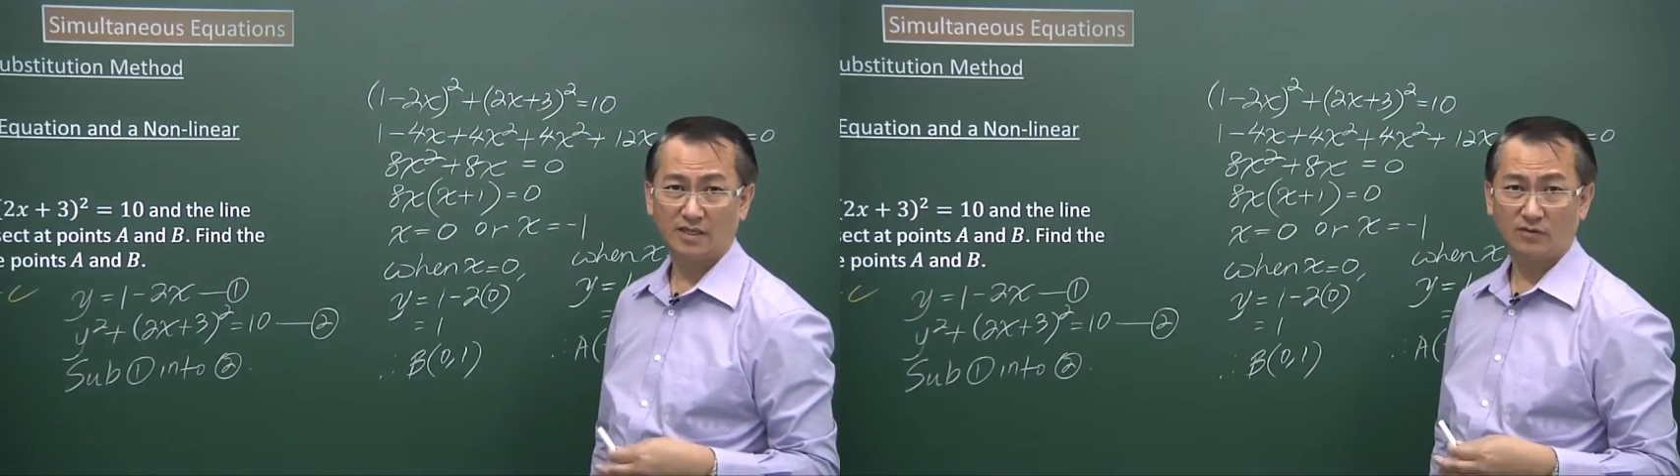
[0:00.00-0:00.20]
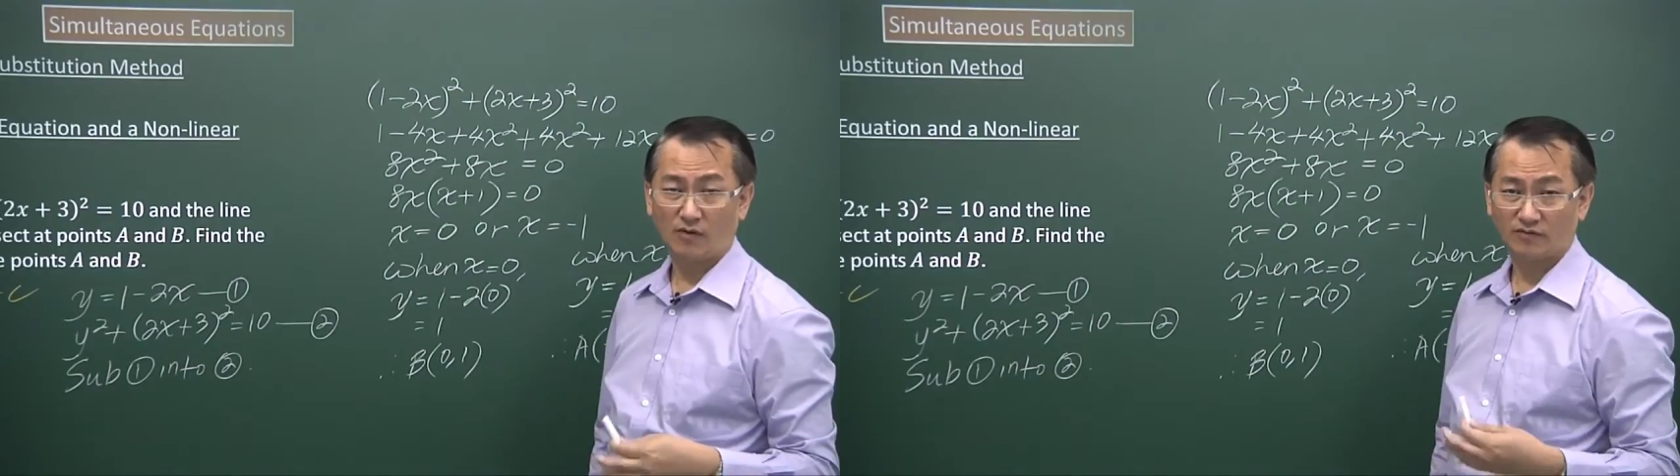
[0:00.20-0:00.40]

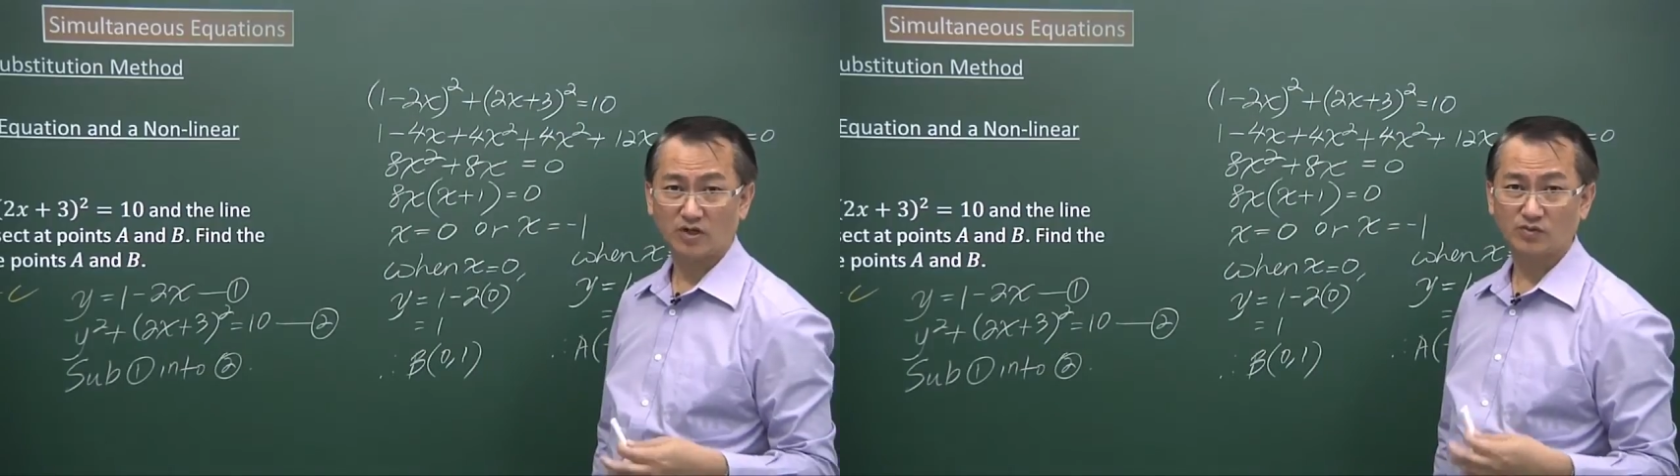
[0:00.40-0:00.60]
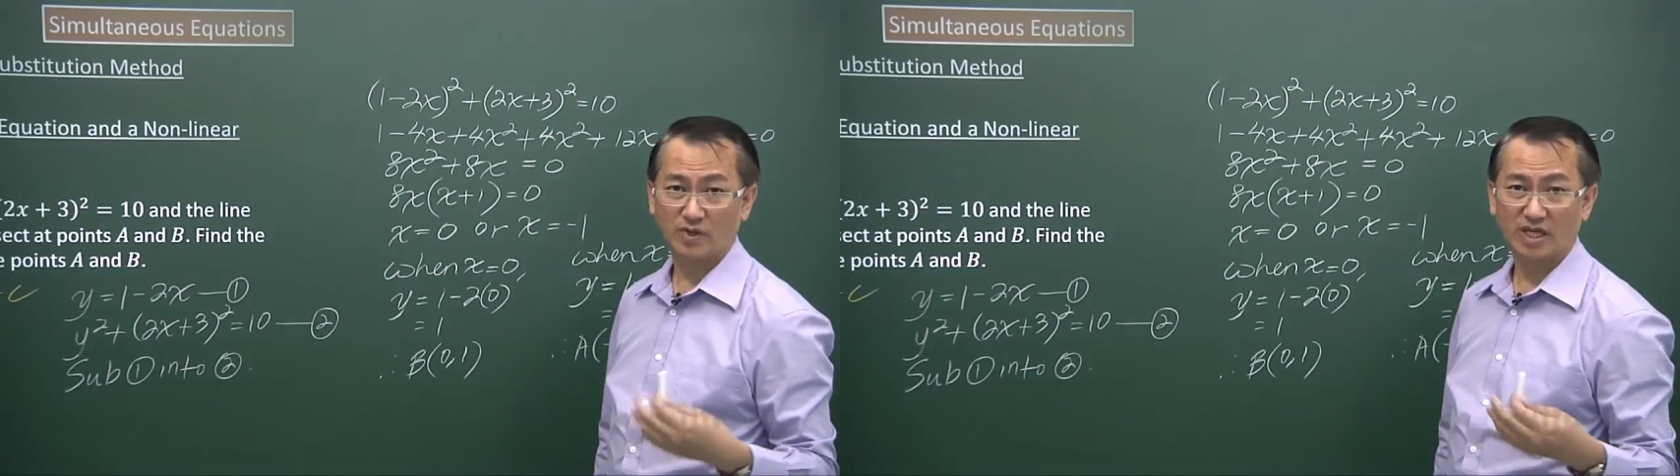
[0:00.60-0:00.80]
Of
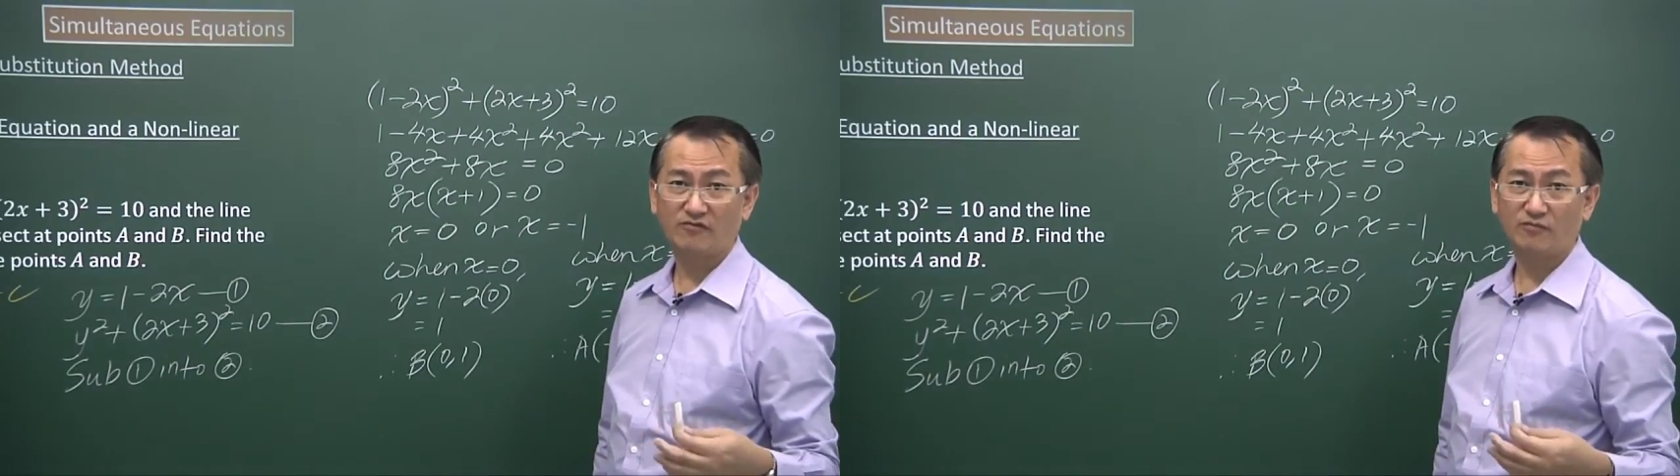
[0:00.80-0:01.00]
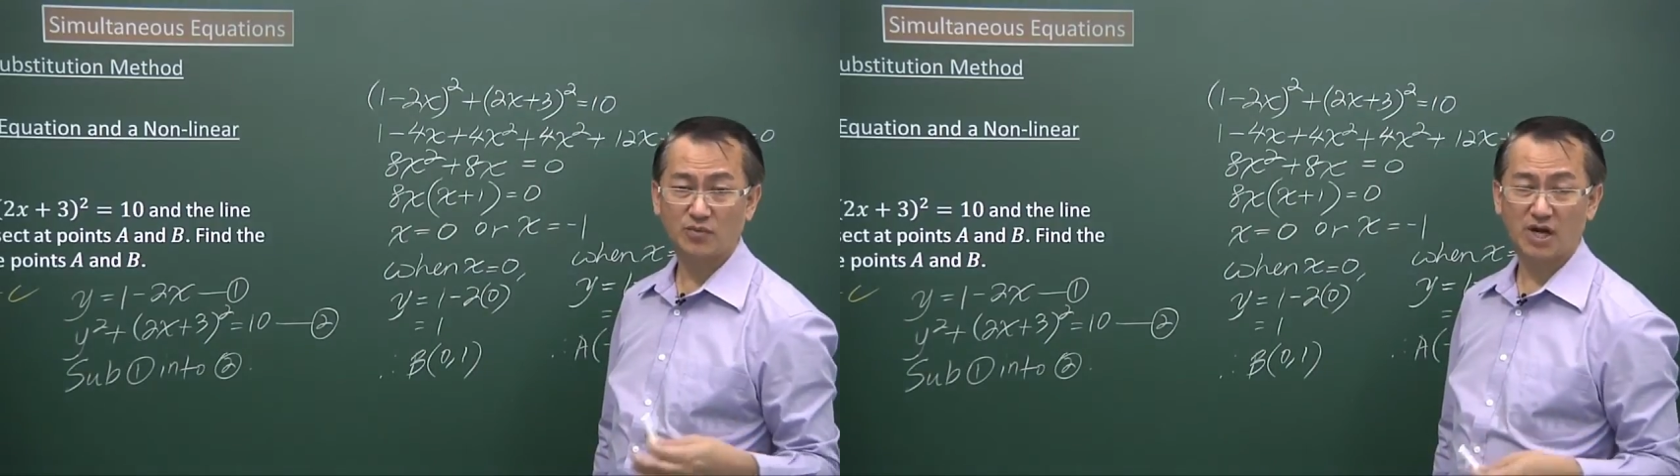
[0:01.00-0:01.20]
course, we
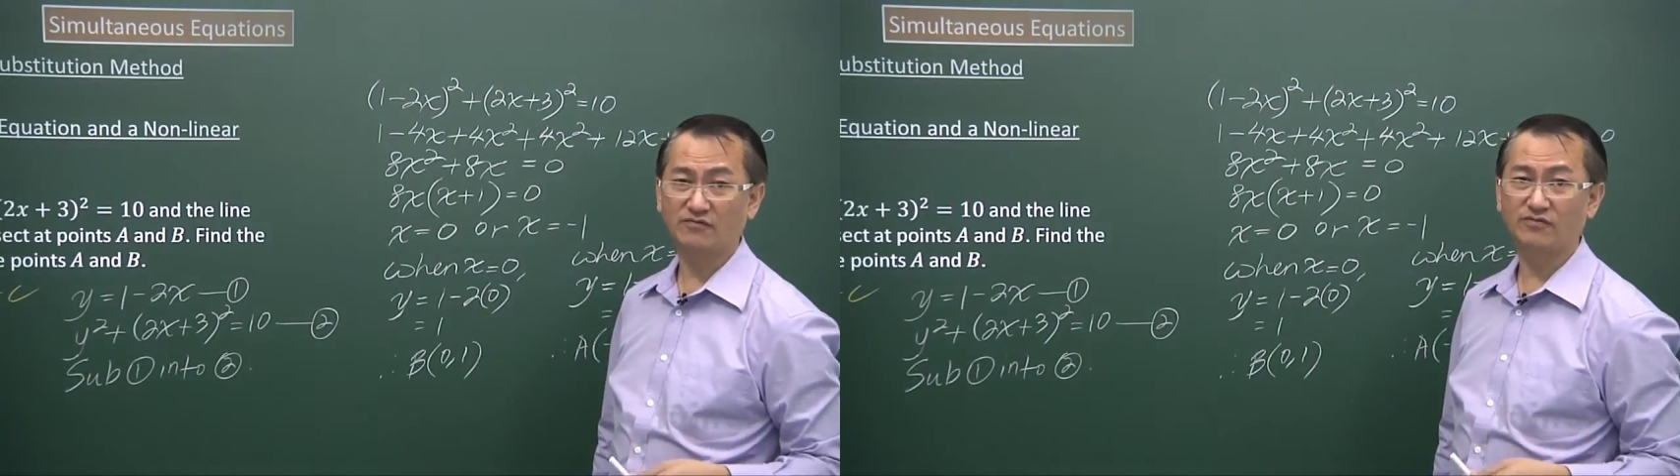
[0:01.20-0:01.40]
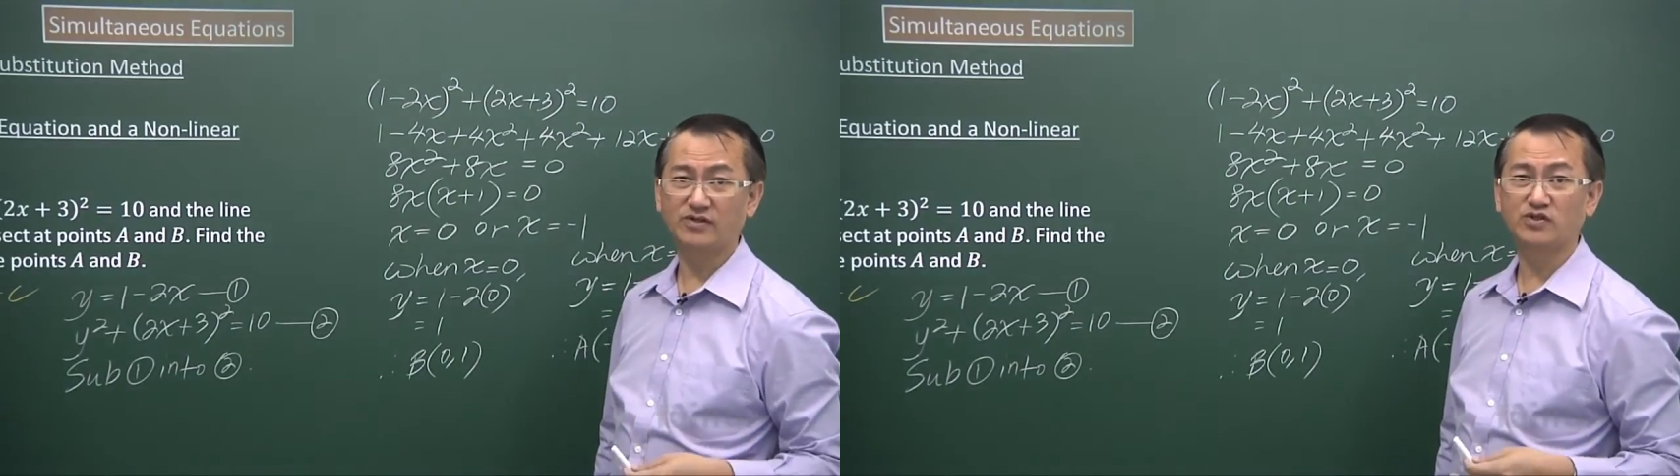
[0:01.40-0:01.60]
give
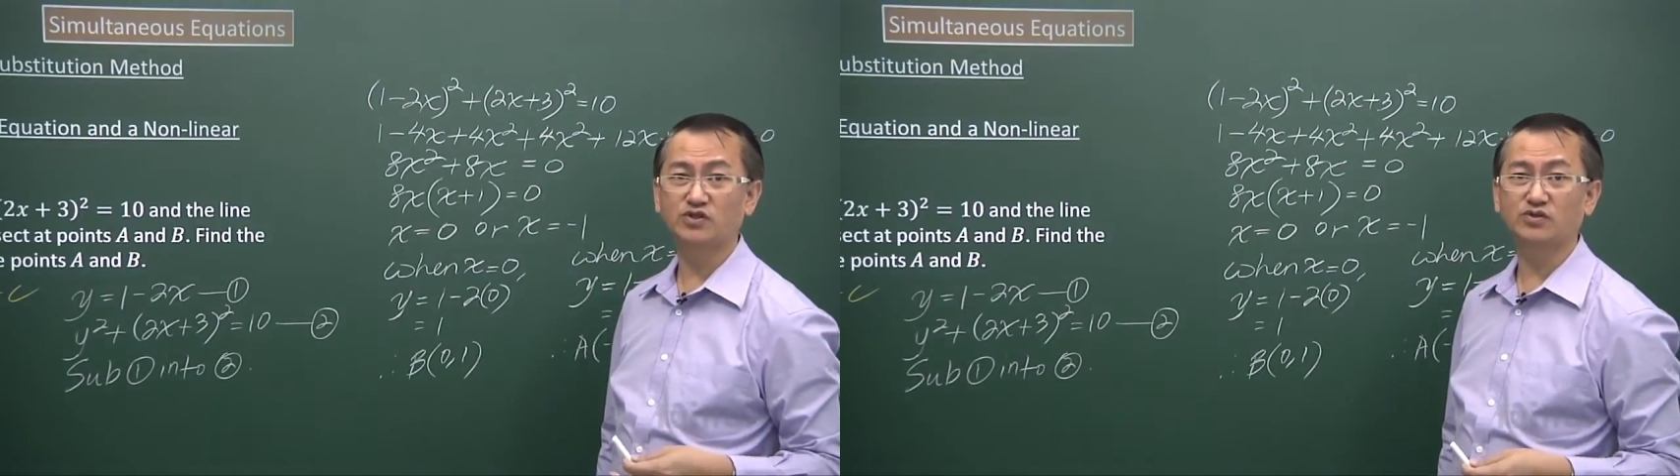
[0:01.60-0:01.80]
preference